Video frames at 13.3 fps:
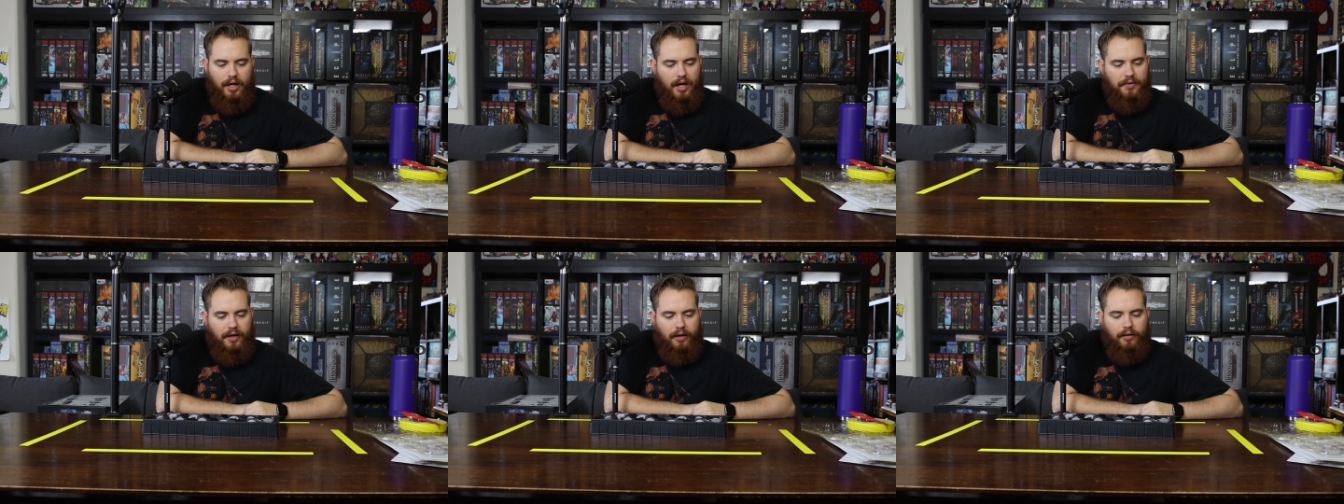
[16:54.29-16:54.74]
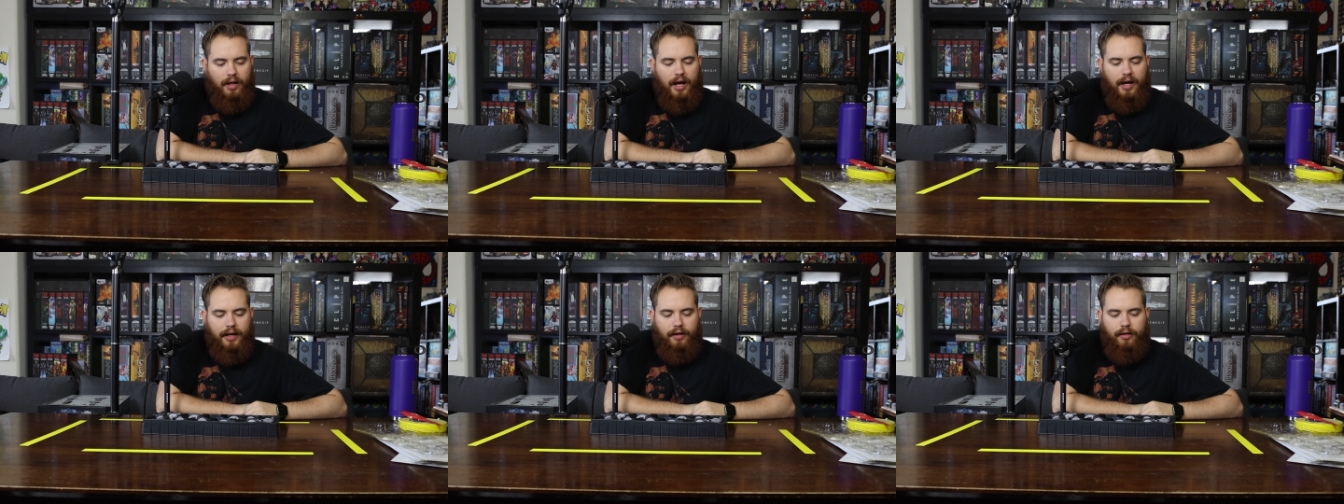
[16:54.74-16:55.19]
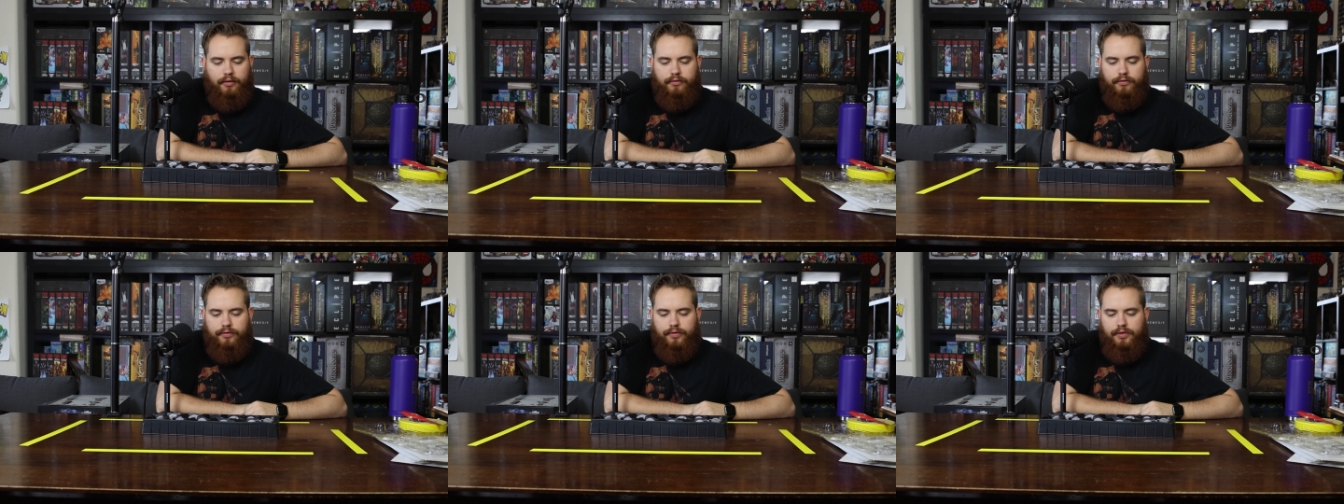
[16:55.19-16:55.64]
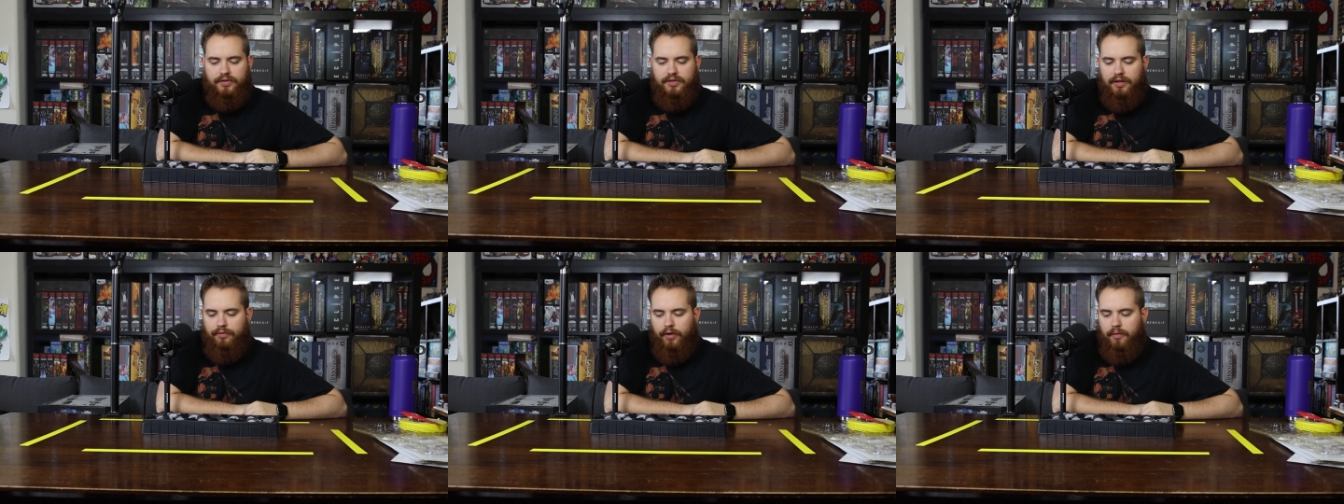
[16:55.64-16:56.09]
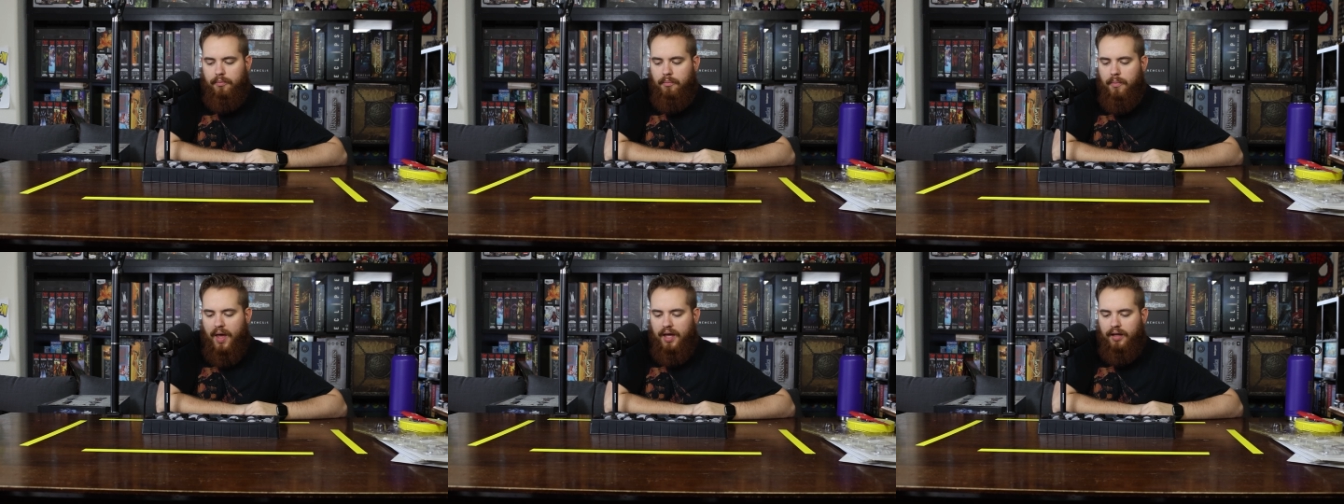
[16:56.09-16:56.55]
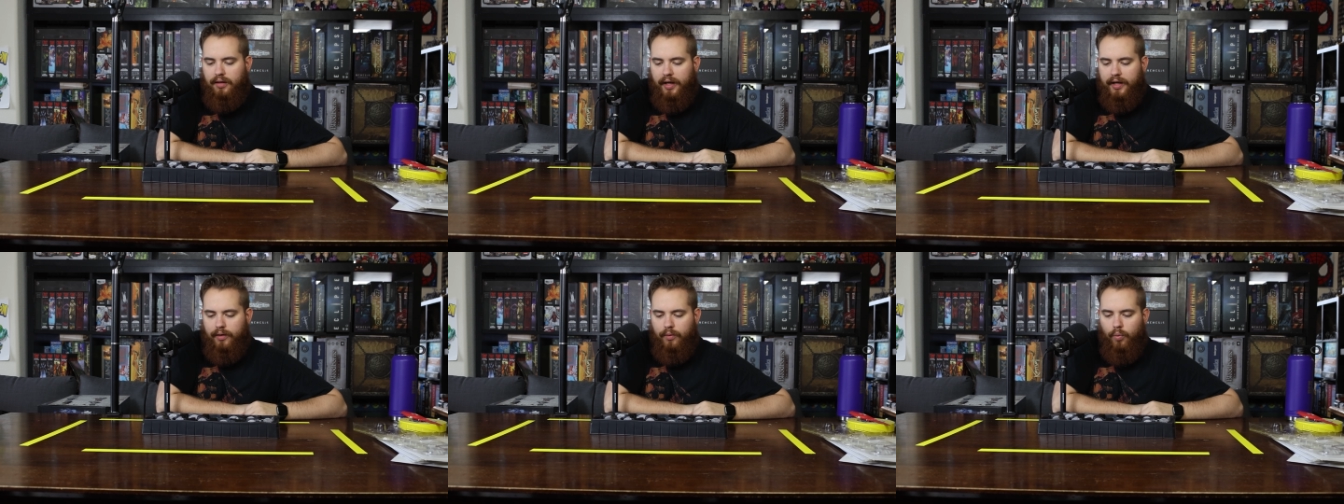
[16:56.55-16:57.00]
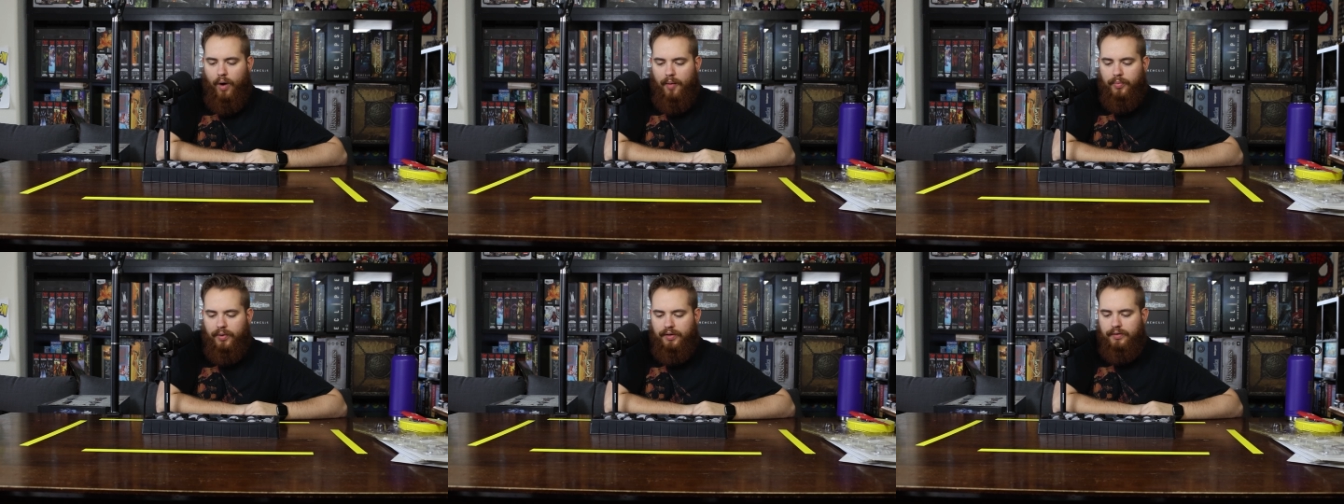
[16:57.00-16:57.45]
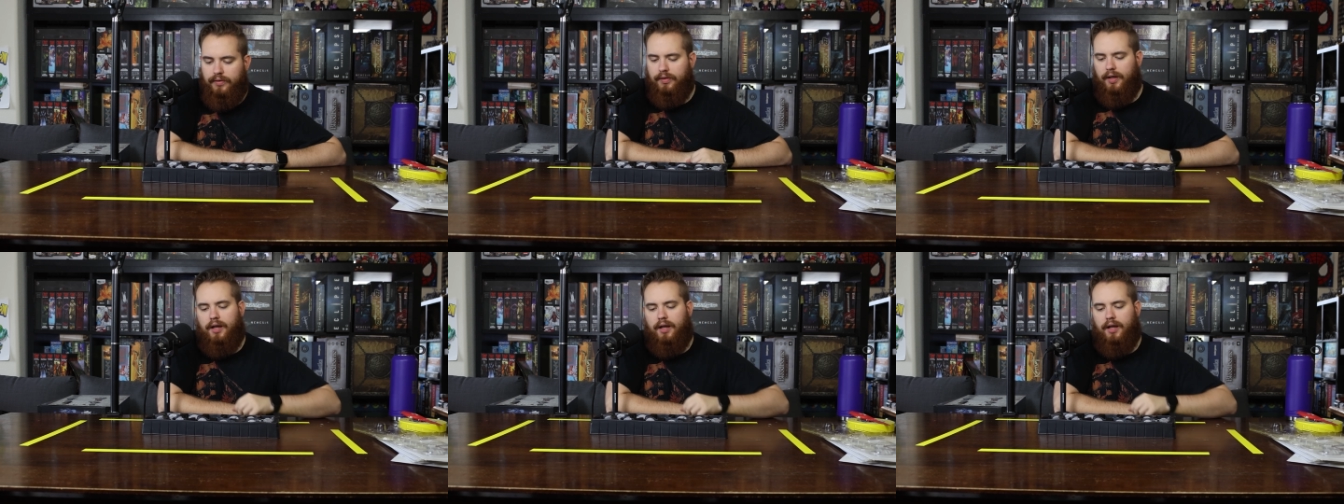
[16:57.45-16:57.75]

And then a lot of different melee weapons.